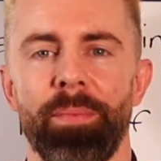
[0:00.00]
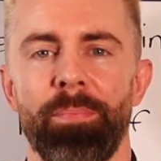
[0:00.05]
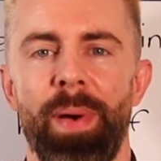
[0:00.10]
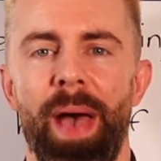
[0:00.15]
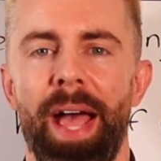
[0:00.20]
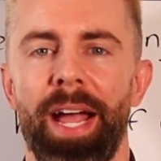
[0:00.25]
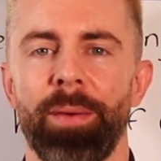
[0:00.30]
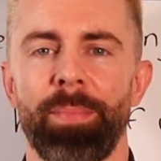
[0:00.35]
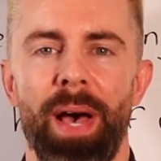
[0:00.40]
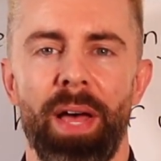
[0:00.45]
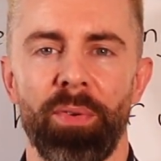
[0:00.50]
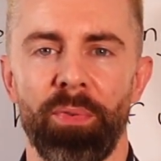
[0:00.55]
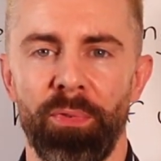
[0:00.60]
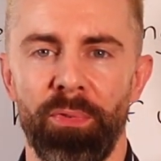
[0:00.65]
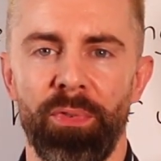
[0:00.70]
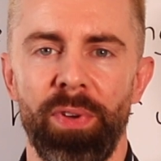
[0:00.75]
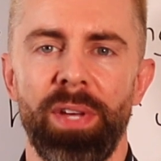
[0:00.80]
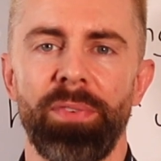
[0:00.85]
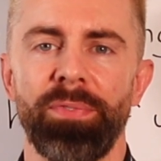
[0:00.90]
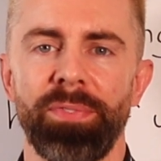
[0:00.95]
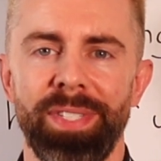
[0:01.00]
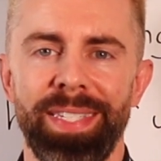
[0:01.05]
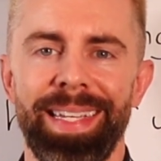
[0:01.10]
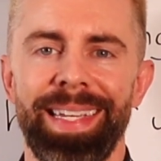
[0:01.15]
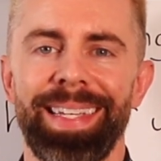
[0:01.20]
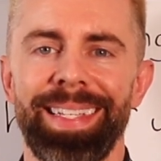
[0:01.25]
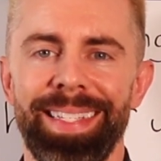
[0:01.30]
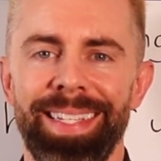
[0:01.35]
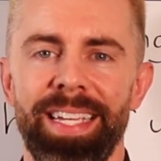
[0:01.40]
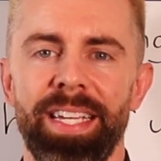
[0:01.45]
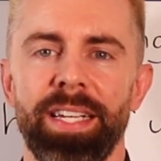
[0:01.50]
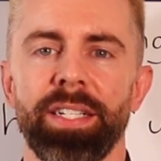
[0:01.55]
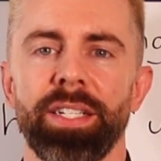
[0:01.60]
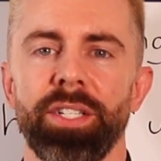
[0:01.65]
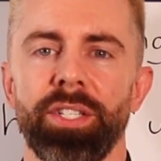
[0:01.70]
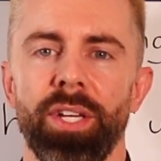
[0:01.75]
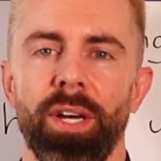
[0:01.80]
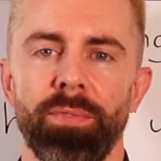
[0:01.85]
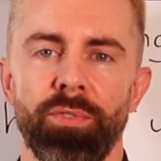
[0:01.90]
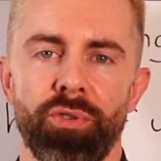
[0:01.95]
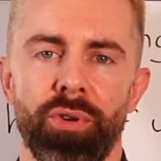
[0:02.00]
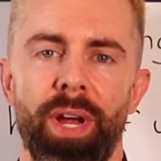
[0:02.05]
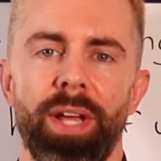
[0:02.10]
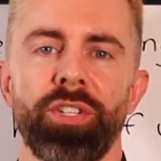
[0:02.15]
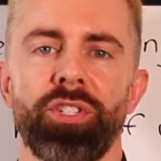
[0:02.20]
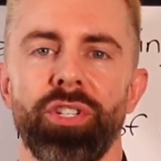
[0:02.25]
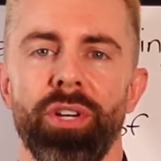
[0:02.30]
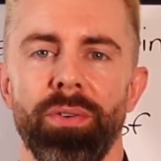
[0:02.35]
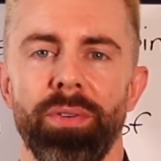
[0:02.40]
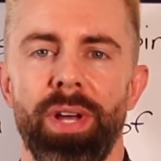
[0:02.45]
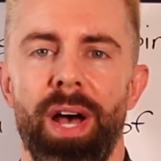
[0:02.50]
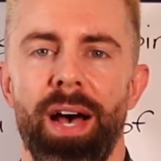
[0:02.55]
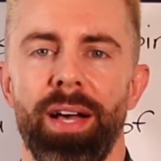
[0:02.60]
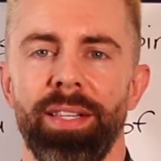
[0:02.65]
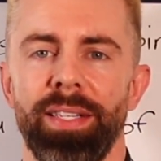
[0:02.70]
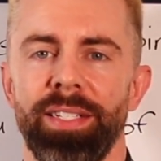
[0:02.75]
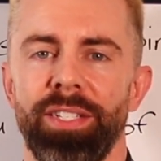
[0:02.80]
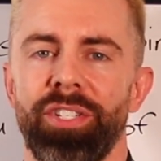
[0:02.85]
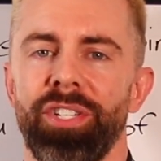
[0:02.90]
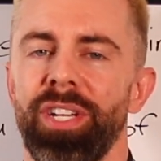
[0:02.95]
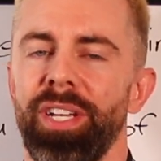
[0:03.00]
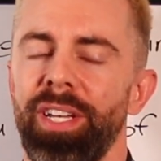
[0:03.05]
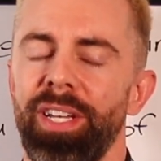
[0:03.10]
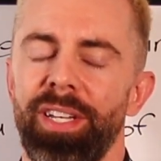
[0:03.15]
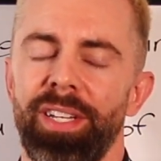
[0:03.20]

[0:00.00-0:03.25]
and pack about 15 years of trade show knowledge